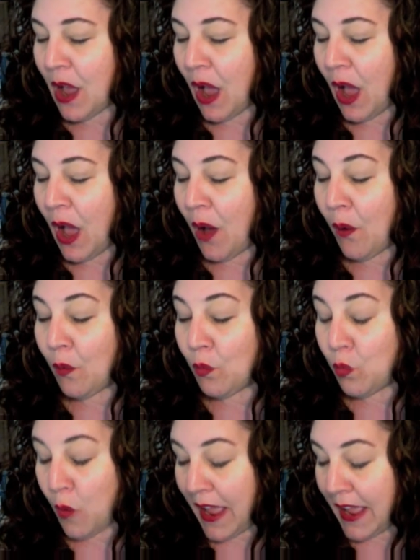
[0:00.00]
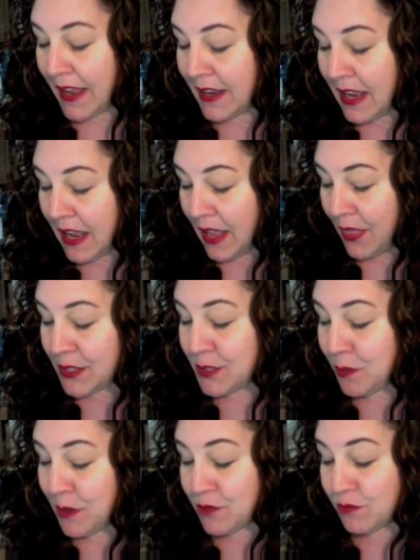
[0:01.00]
When. This
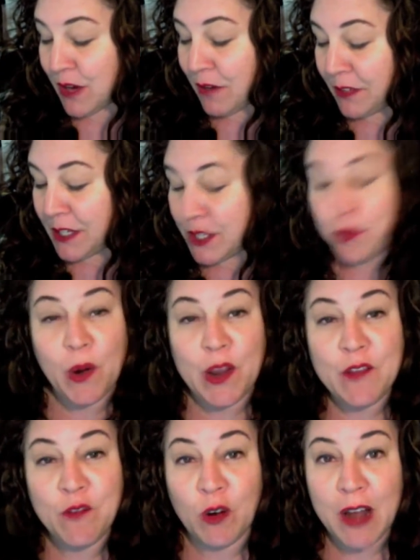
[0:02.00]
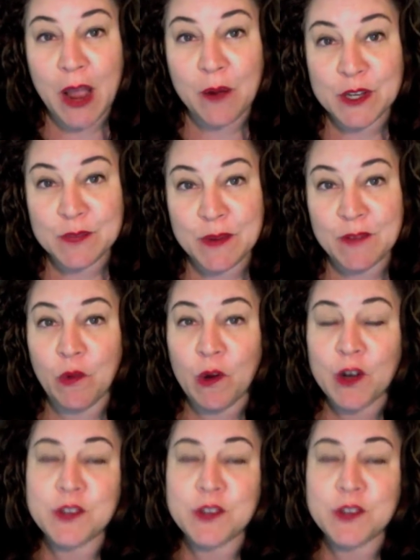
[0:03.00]
was roughly 24 hours before,